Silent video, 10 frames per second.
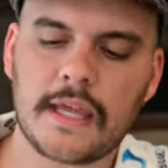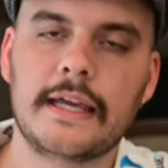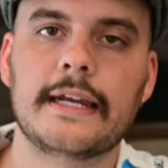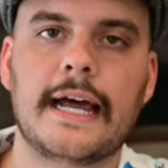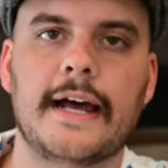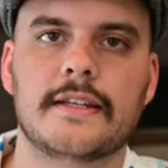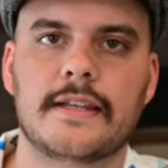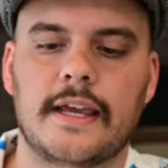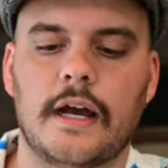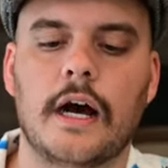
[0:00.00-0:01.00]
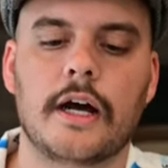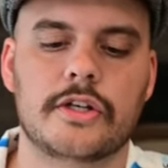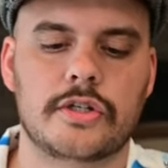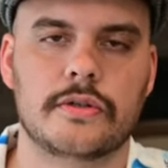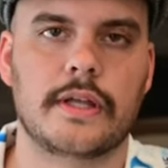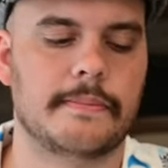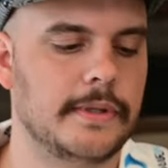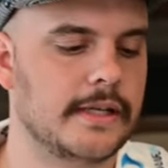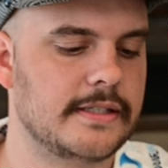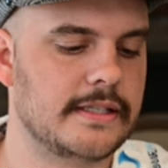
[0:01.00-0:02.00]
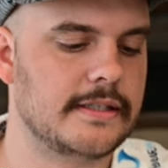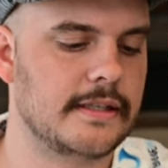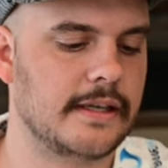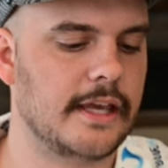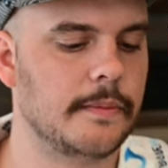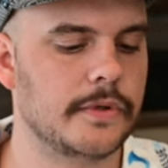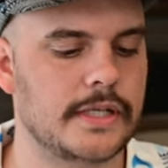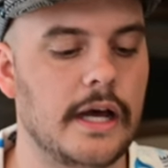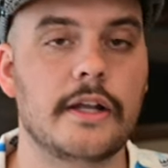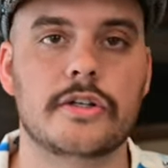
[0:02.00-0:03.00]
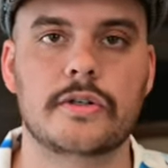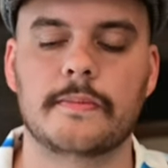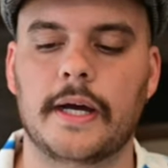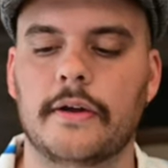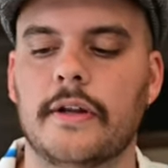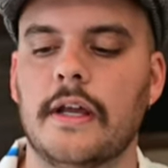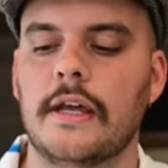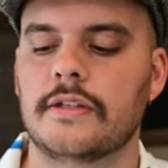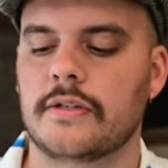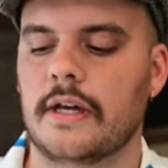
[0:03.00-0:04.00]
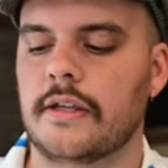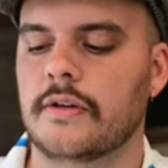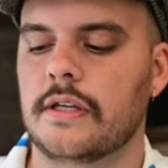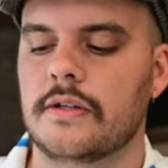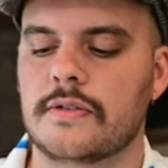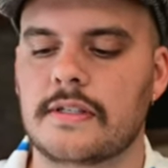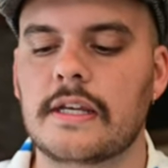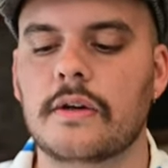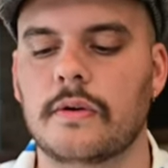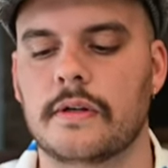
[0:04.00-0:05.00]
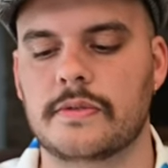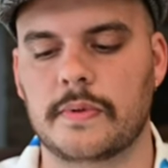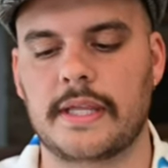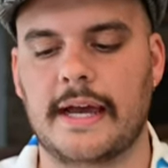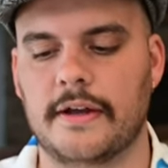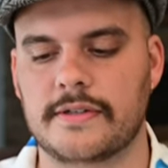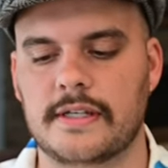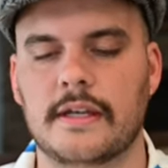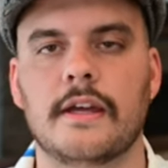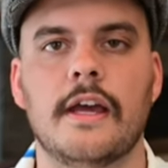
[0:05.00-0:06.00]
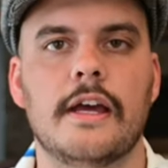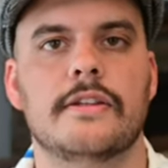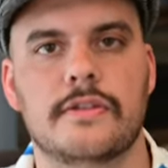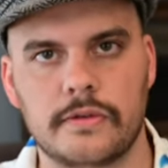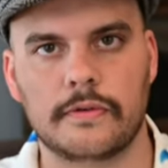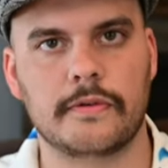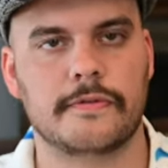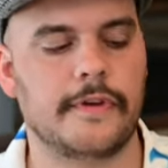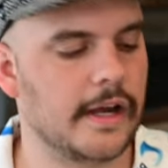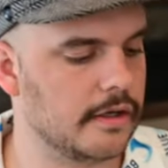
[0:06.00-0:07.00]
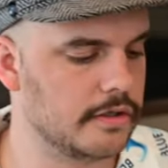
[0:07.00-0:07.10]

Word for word: it has a hot shoe that plugs into the camera's hot shoe mount so that you can use sync cords with the housing to fire